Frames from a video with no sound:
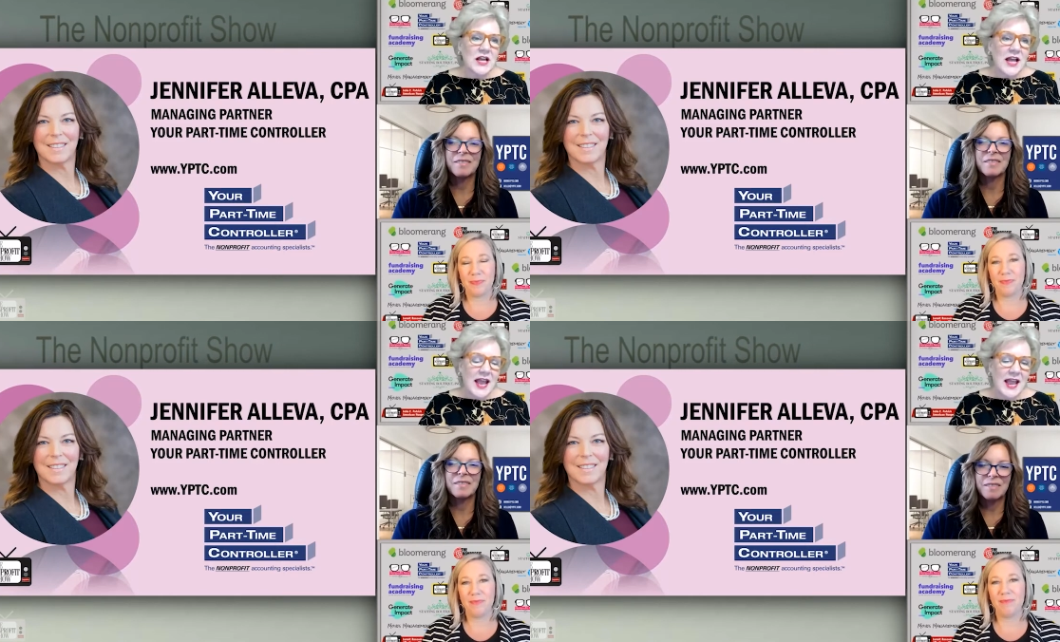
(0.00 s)

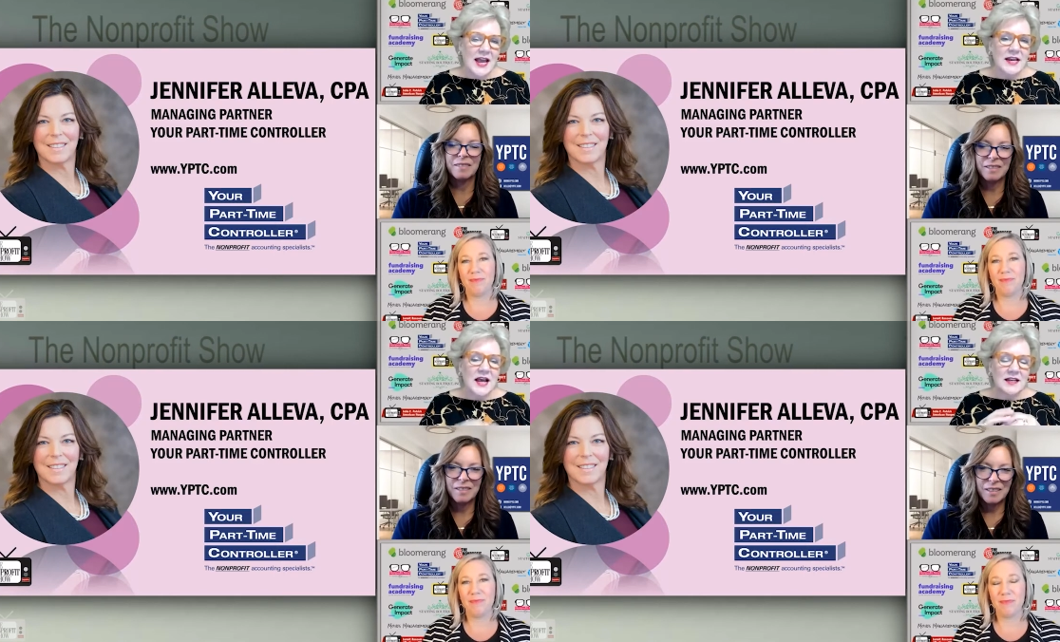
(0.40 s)
Speaker 1: And
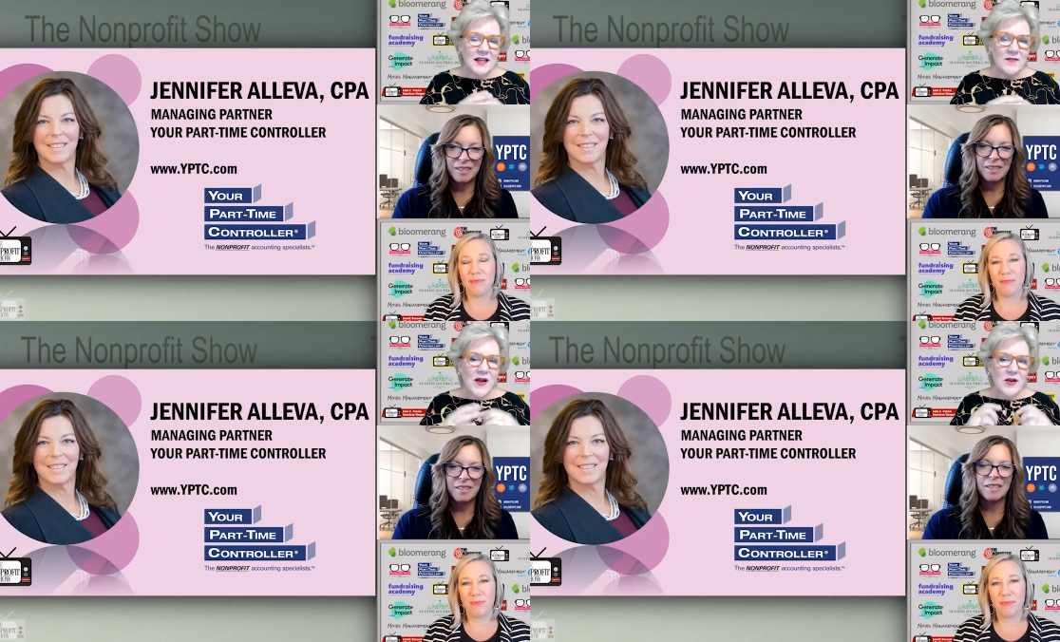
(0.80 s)
I love
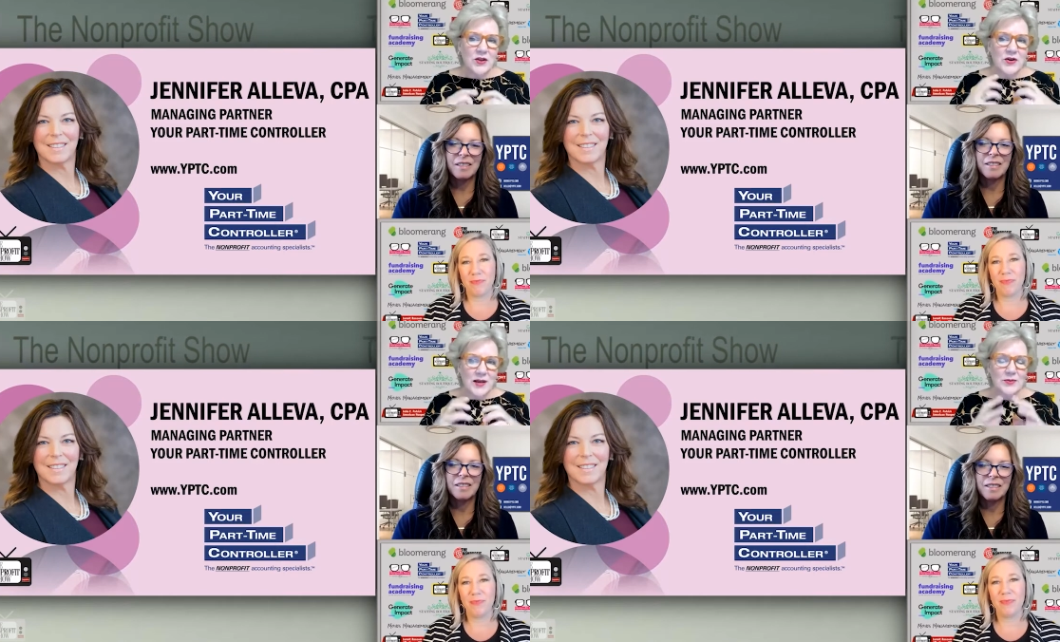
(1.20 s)
how you're
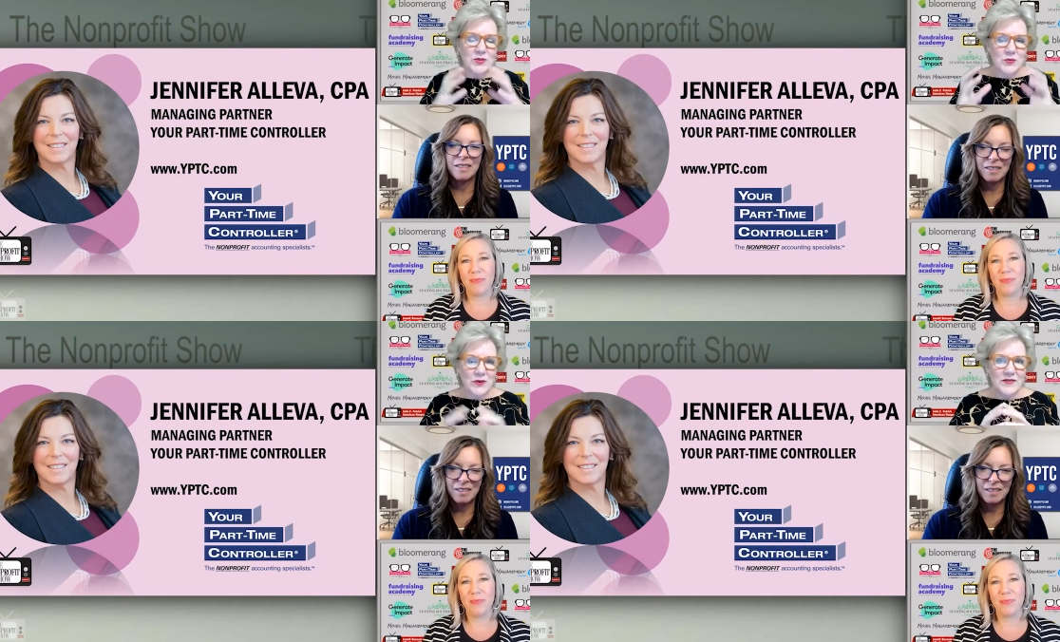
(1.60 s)
able to
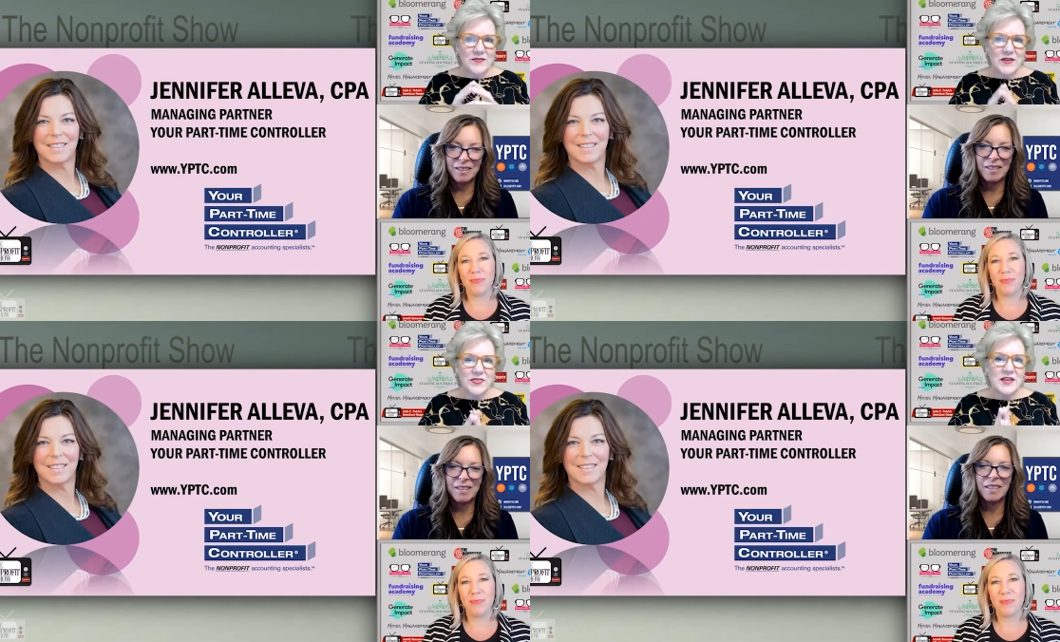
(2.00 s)
weave
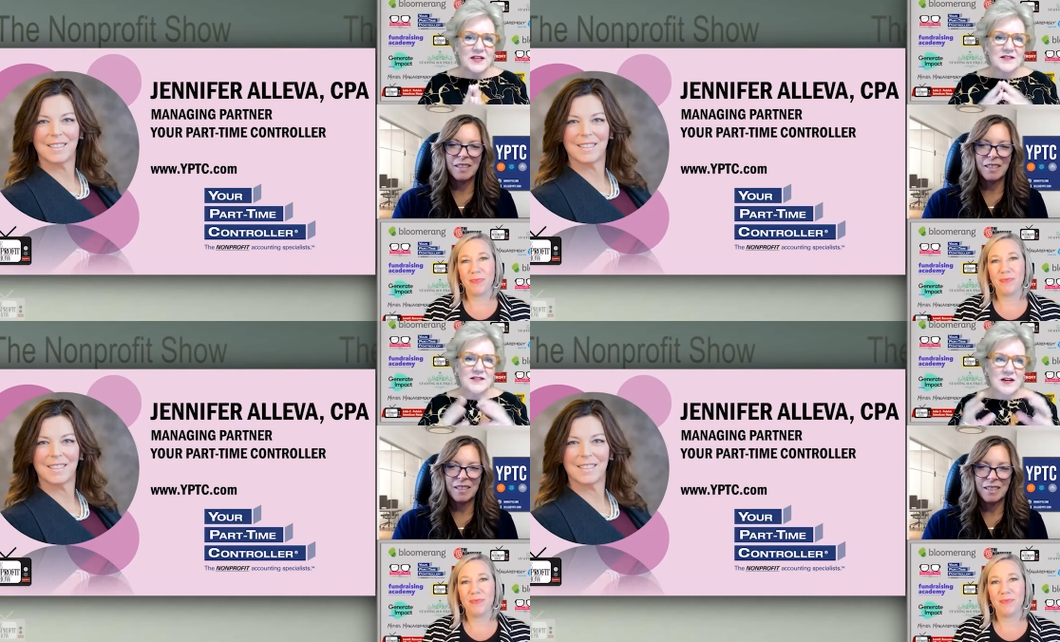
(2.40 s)
in things
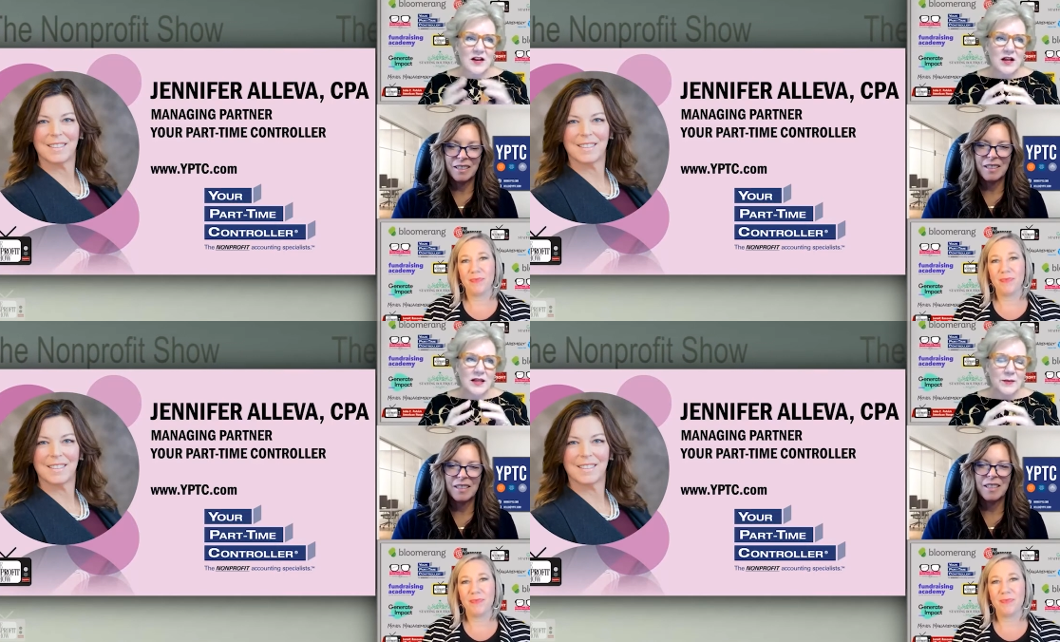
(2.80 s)
that
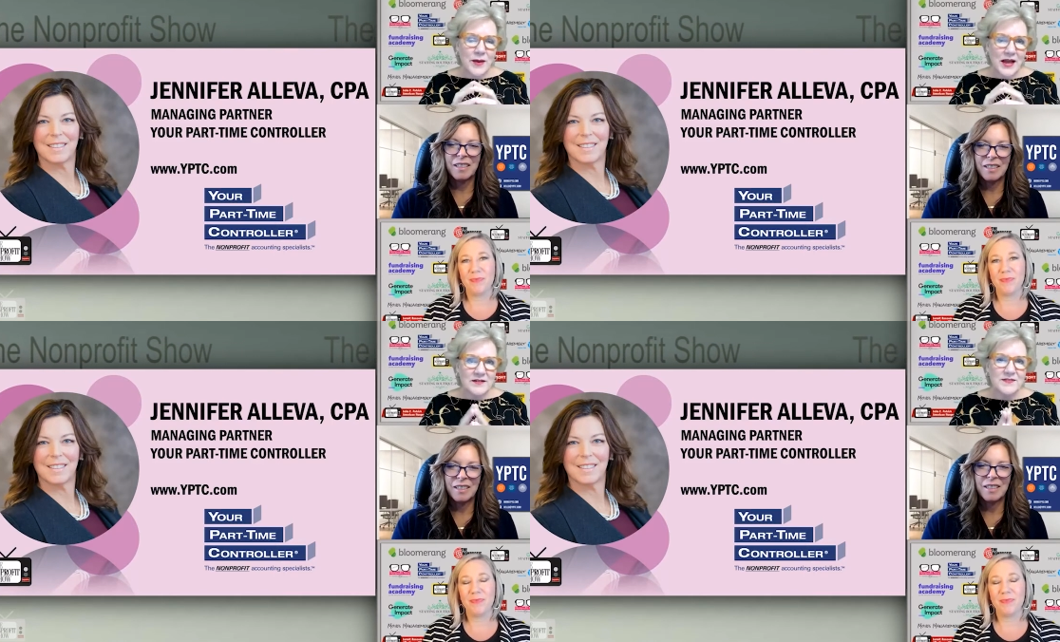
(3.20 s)

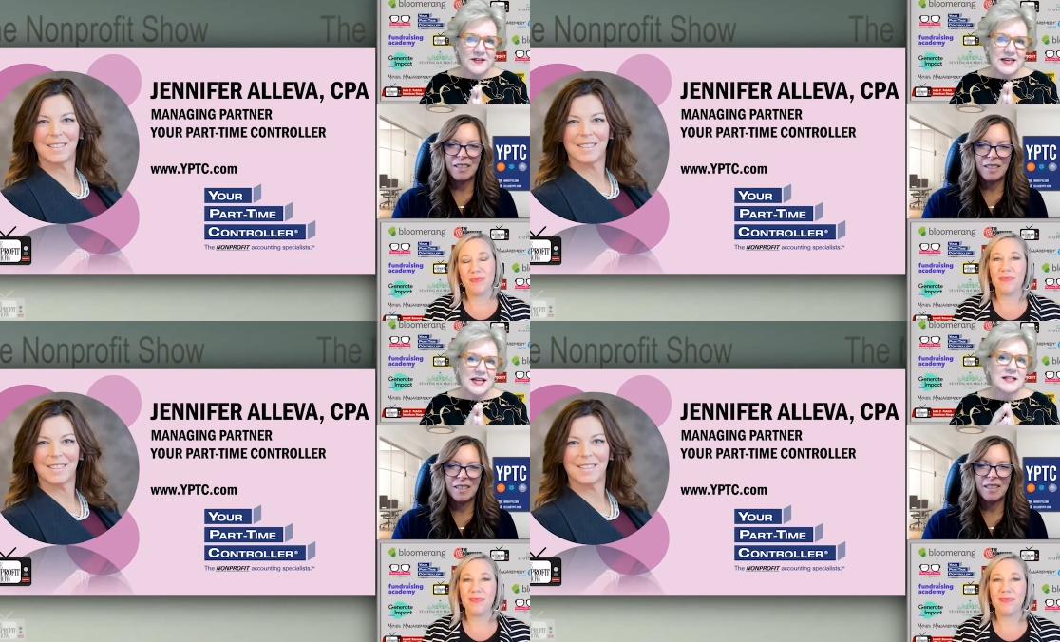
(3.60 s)
impact
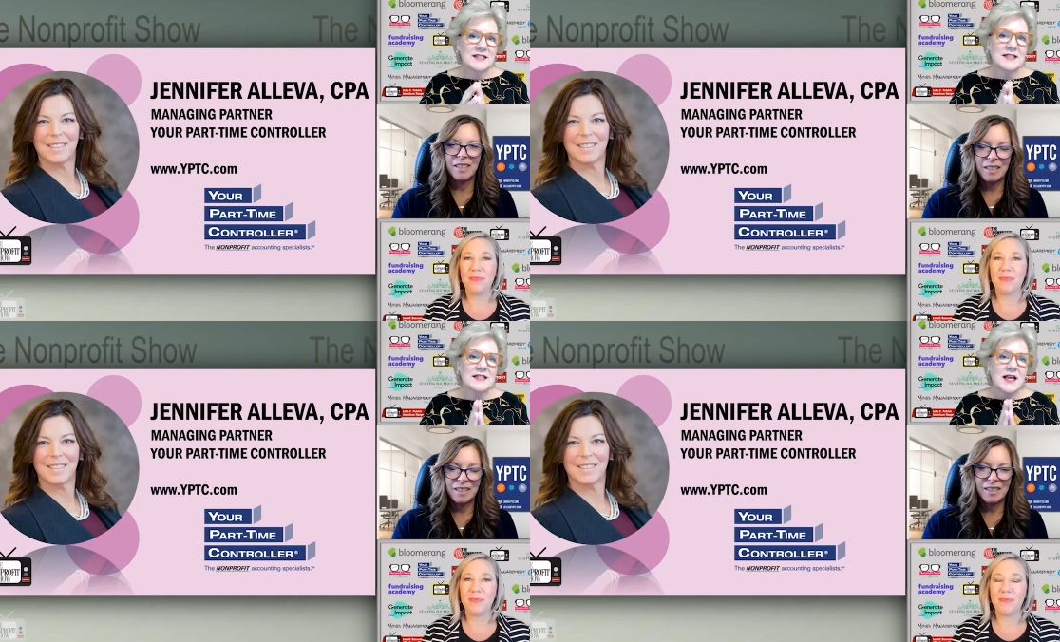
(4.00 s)

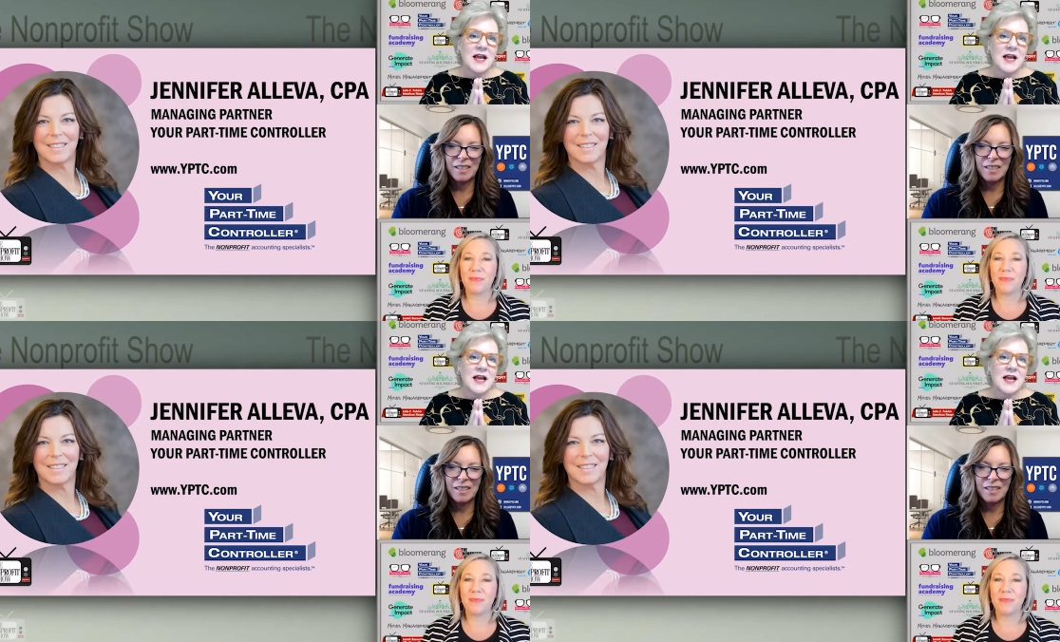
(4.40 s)
finance